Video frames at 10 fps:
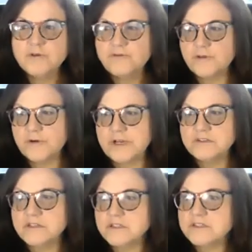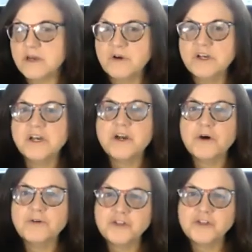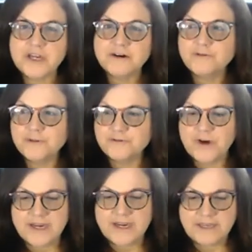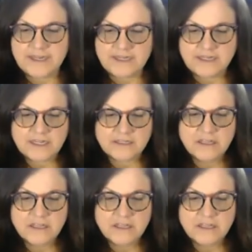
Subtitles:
For instance, someone can go to jail for violating it.